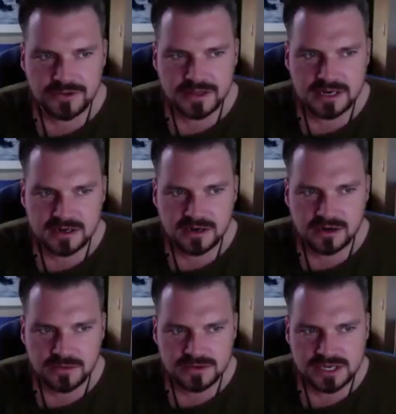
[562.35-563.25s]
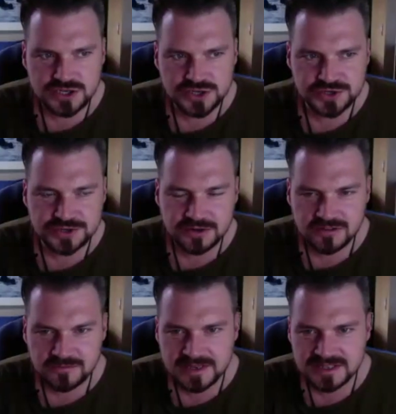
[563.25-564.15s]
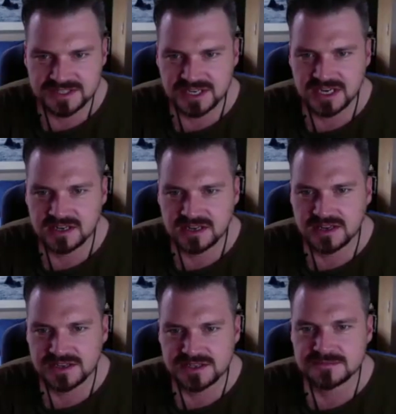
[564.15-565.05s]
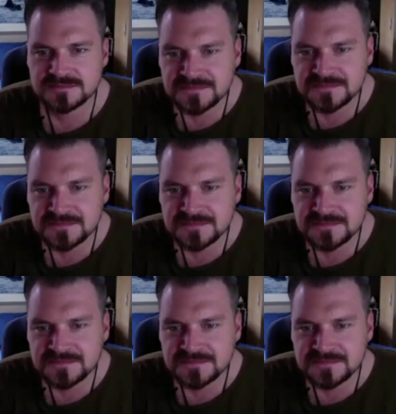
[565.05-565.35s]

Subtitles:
feeling I got, was I shouldn't have been seeing this.